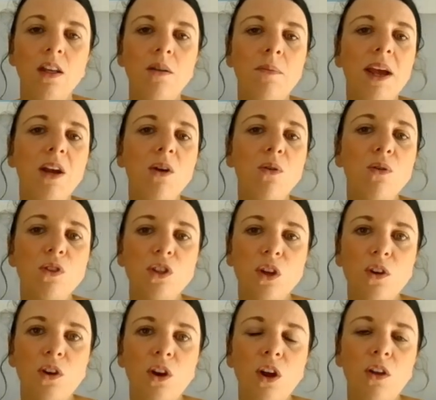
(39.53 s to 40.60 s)
You may
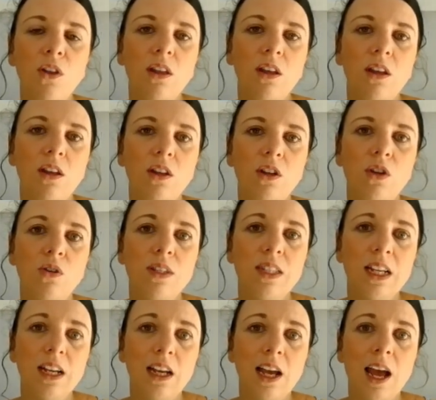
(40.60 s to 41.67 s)
also know that
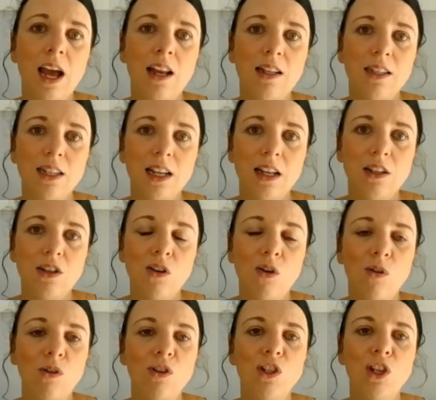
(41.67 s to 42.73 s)
using NSAIDs
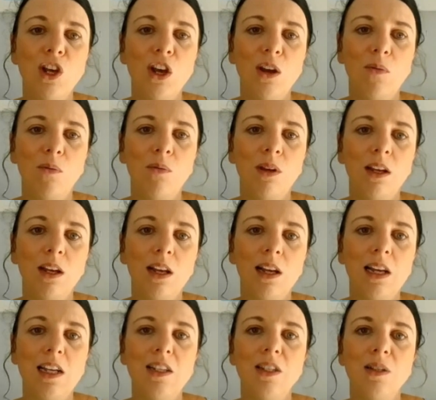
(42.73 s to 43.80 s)
long-term
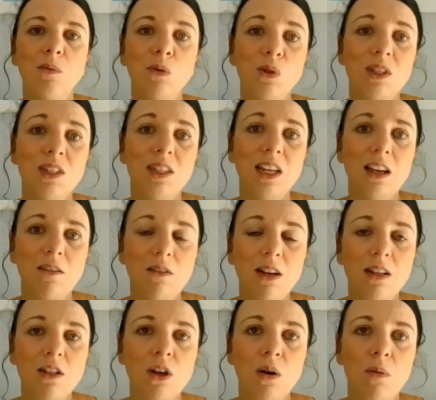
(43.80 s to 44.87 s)
can lead to more
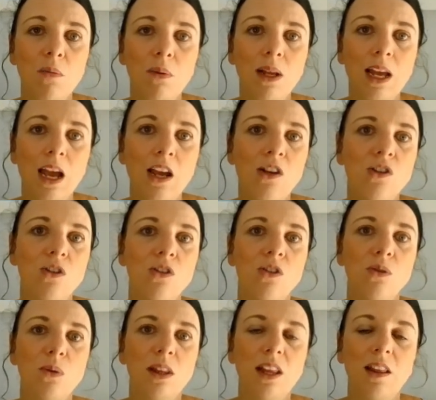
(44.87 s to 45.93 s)
serious
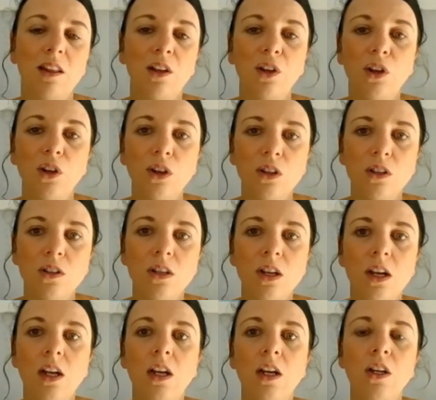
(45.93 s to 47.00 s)
complications within the gut,
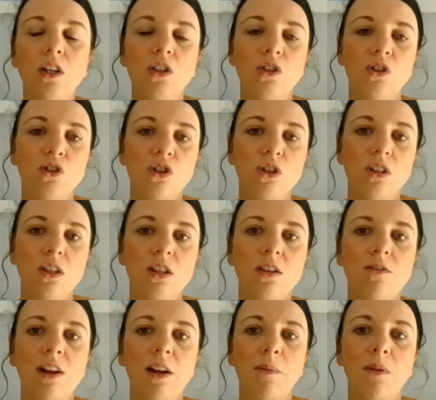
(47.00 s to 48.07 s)
such as the
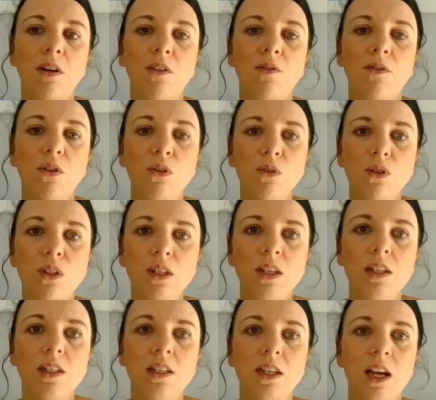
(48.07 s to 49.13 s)
development of
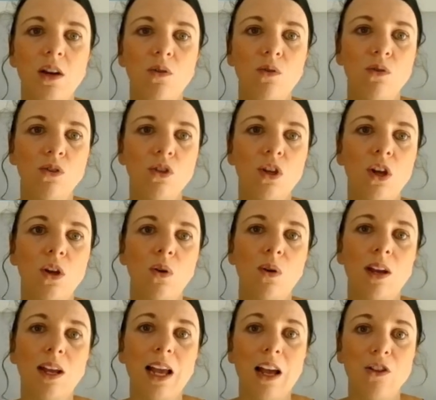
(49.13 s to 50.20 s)
ulcers and
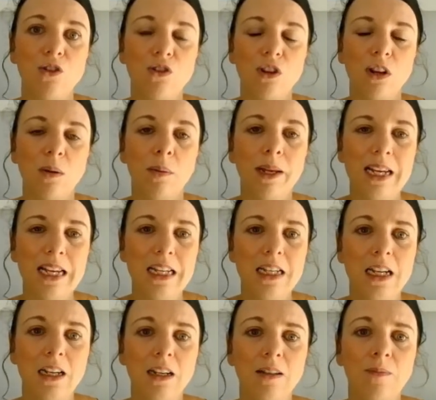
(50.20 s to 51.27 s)
also gastric
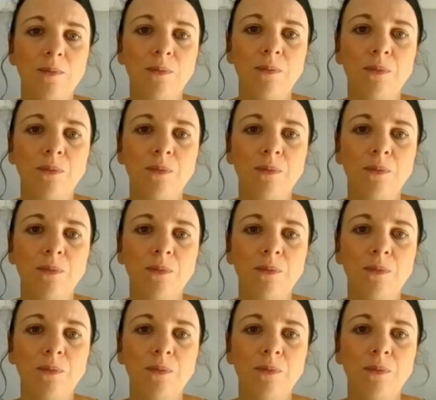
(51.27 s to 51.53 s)
bleeding.